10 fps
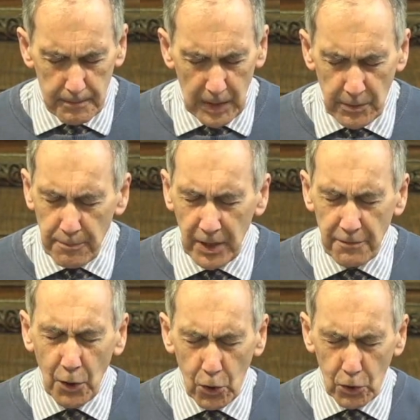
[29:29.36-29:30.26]
We pray for
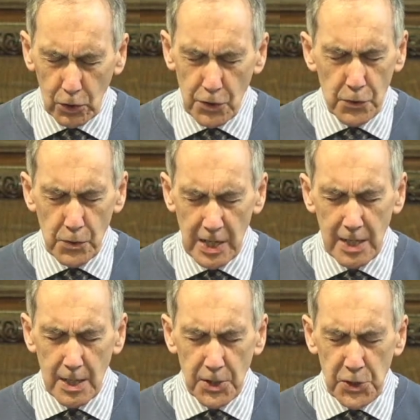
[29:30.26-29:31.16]
all who
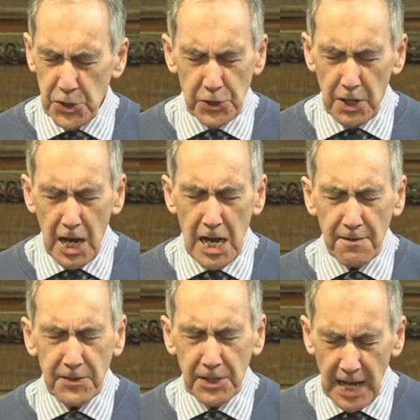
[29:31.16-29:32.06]
strive
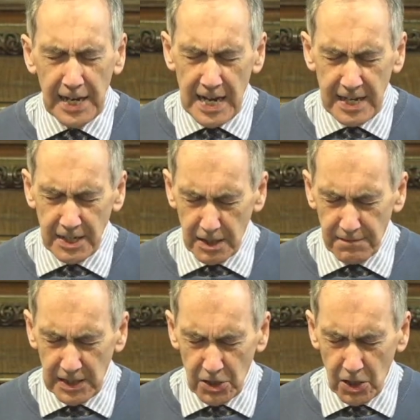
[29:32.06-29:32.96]
to that end,
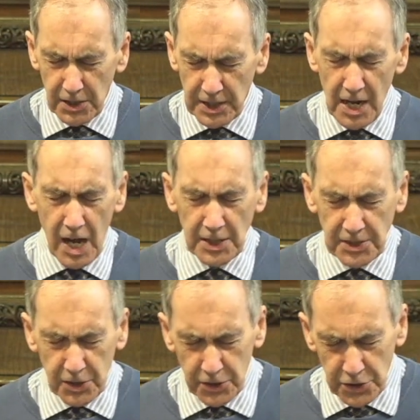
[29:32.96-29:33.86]
living God, and
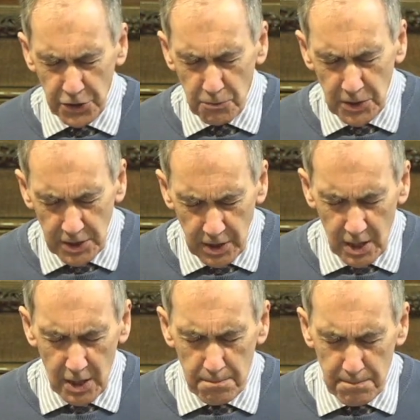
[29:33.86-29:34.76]
ask that you would
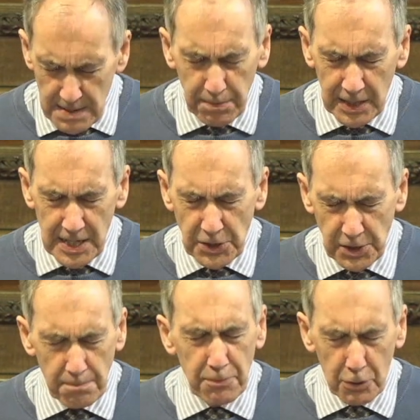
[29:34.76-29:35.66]
be pleased to
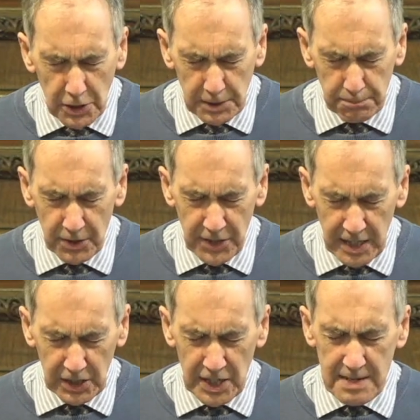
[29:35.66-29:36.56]
prosper their
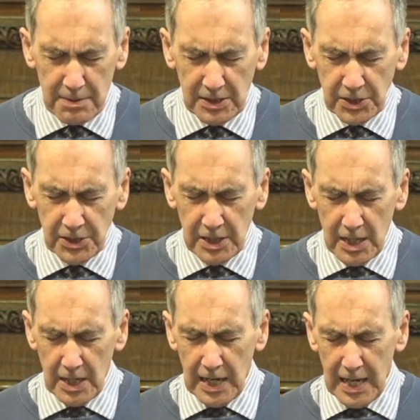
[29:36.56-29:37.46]
labors
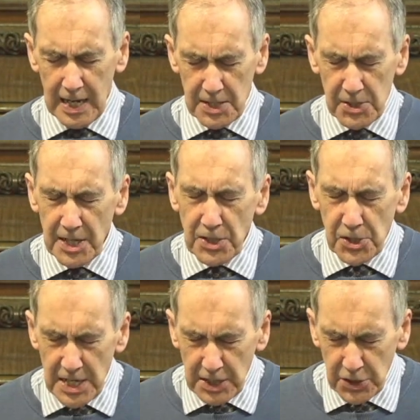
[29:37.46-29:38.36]
as they
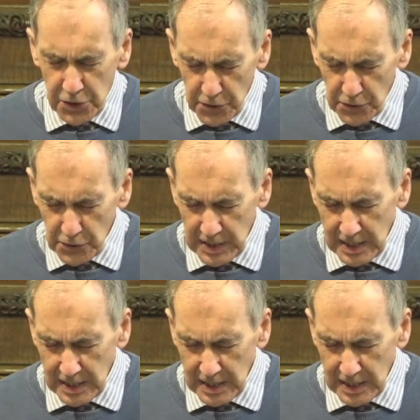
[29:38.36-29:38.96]
seek to